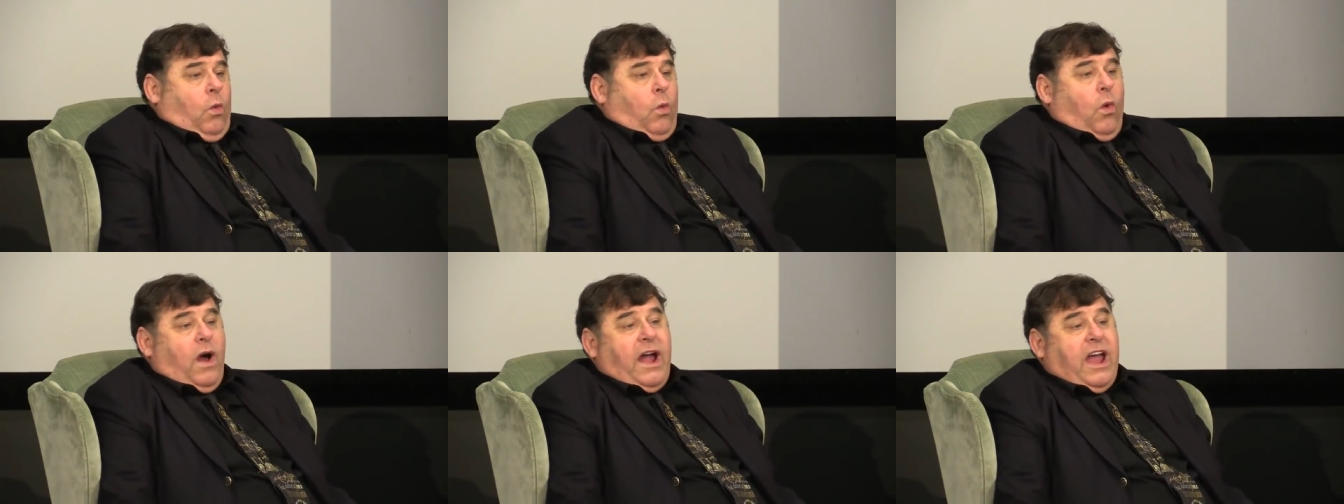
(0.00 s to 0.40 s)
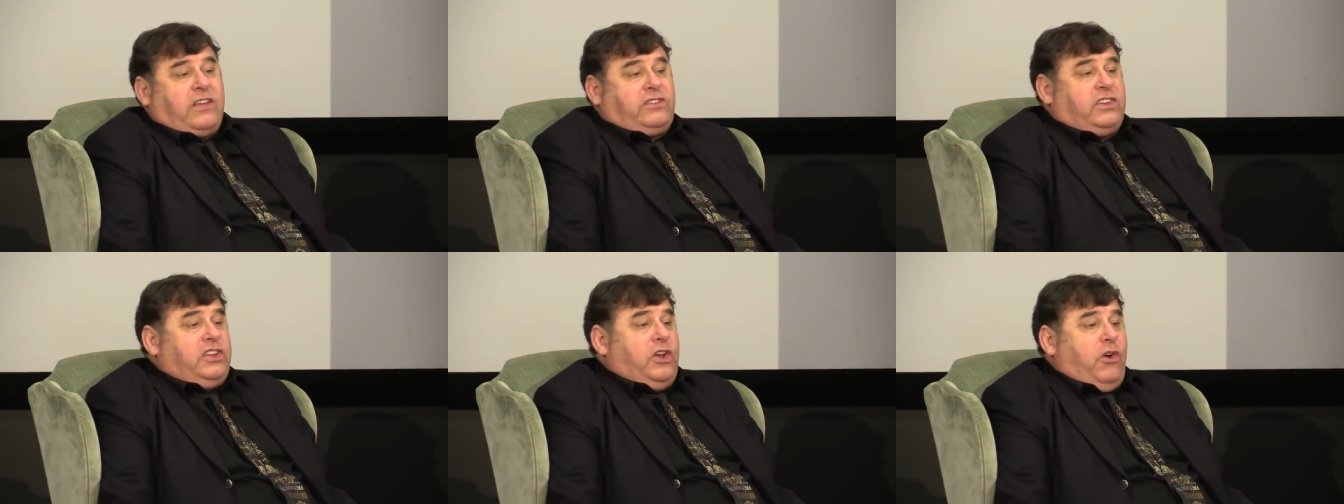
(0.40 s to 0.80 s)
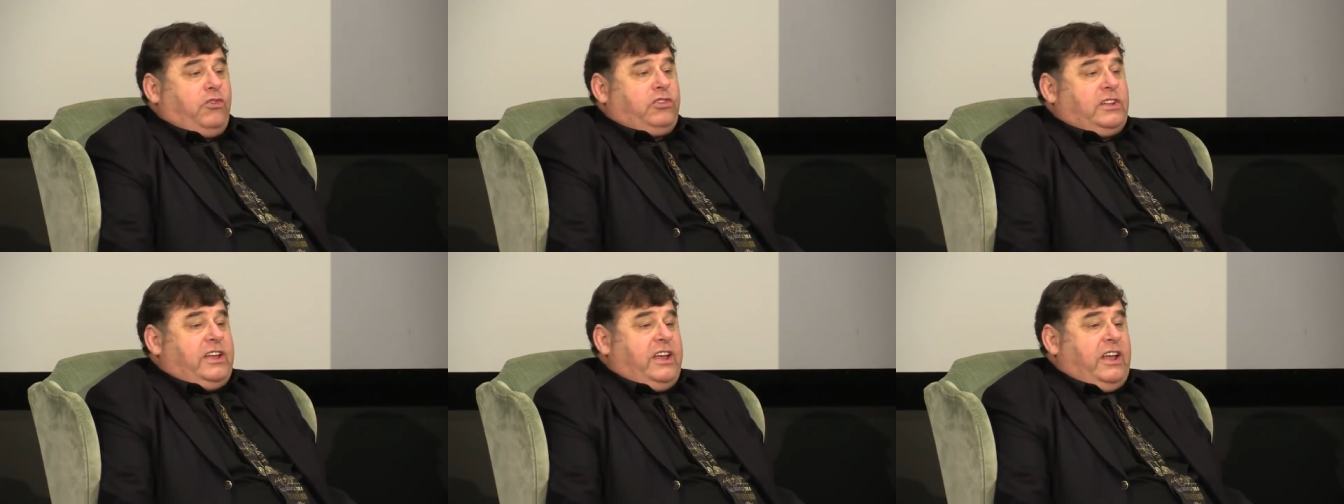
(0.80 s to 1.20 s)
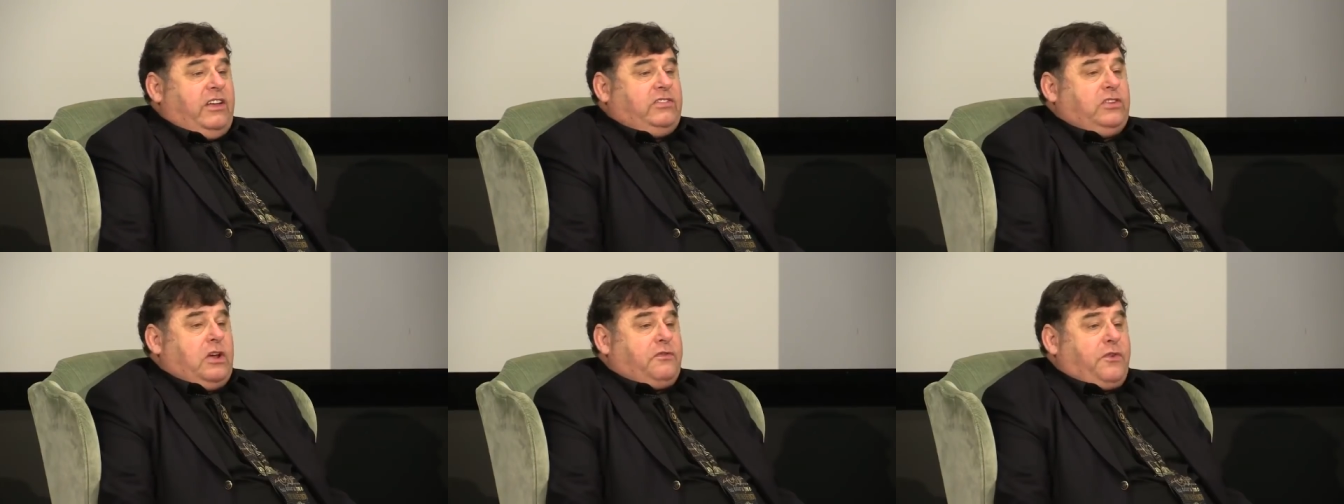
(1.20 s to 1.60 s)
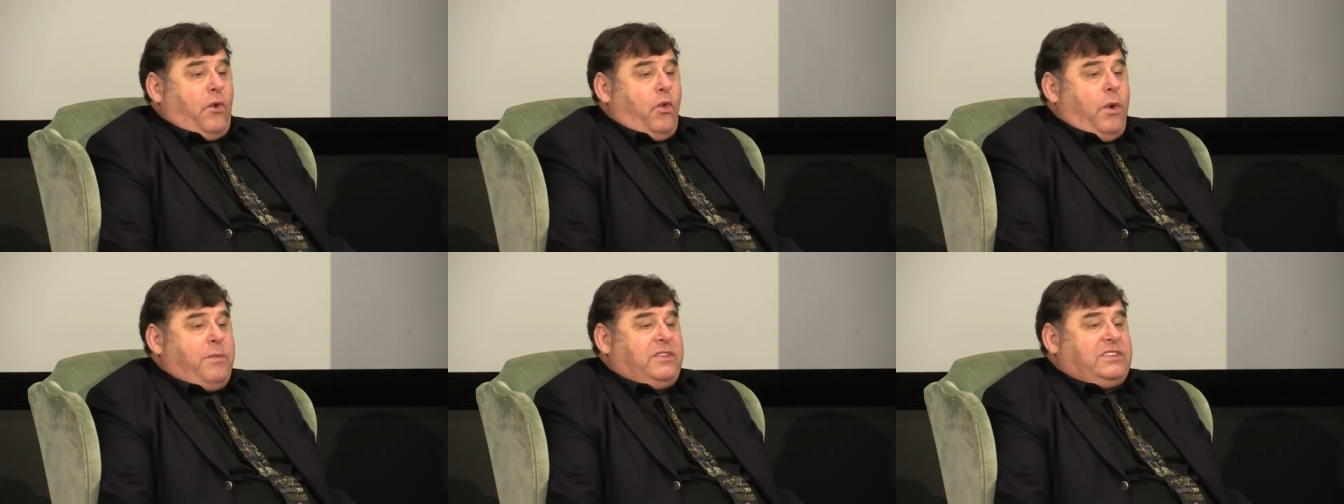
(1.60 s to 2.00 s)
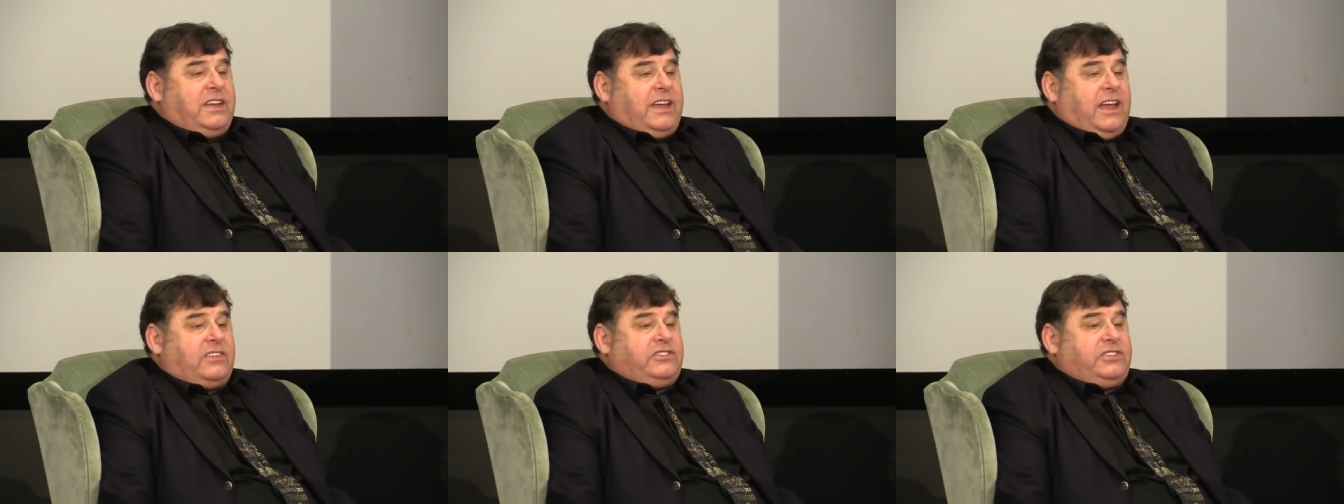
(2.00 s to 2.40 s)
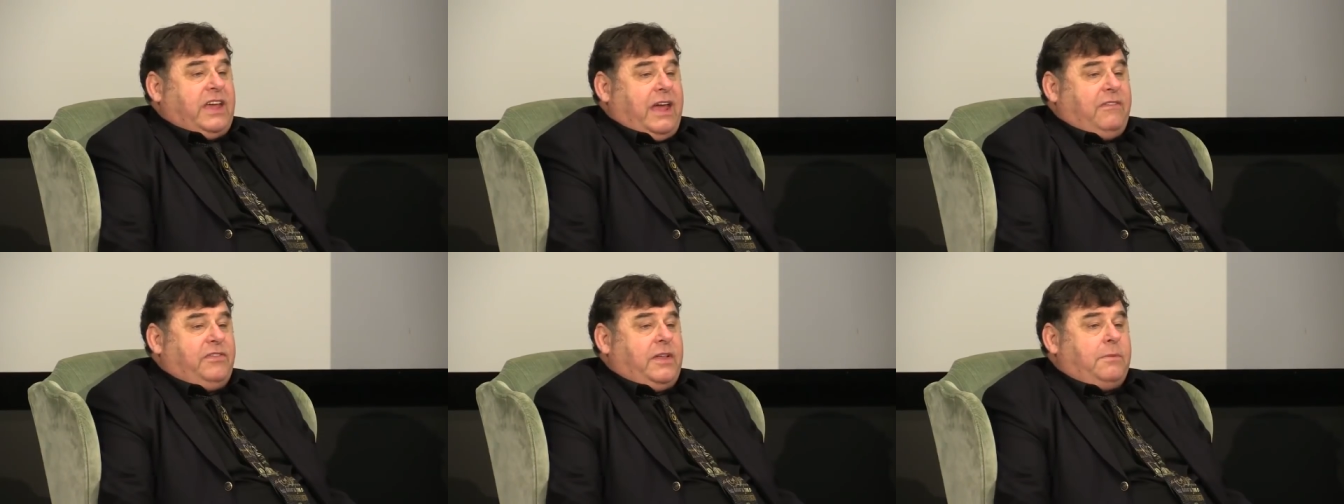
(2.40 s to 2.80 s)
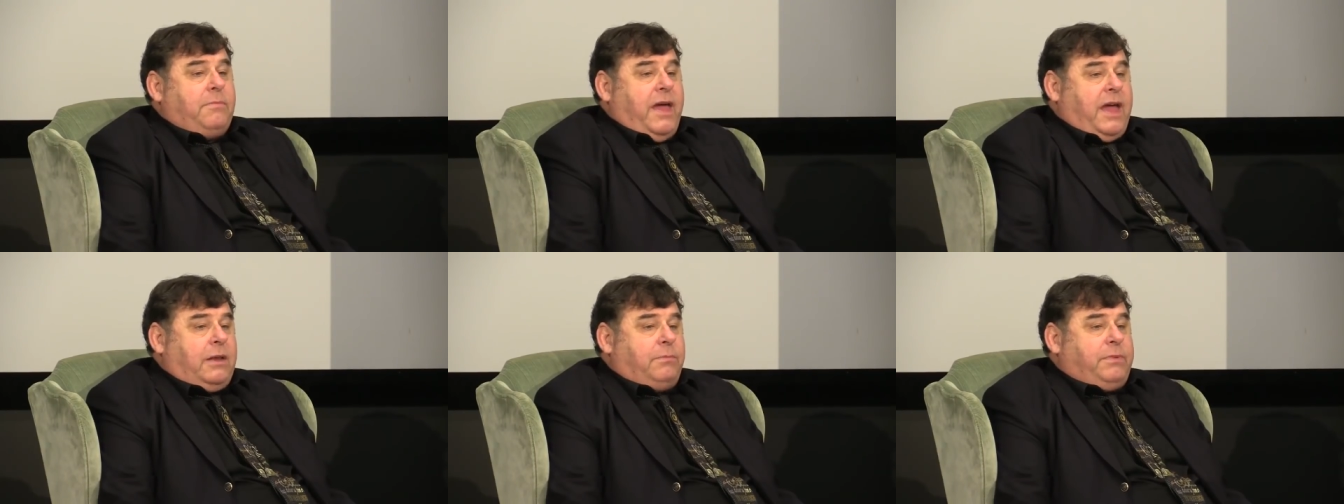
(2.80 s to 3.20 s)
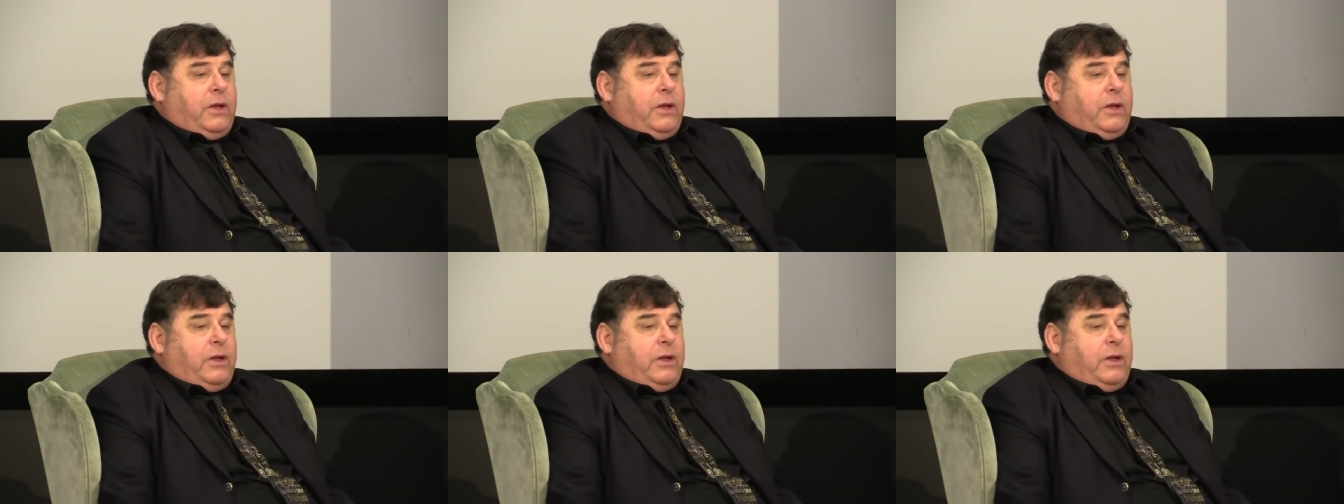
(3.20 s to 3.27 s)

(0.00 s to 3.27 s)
Why is it usually easier for women to get saved than men?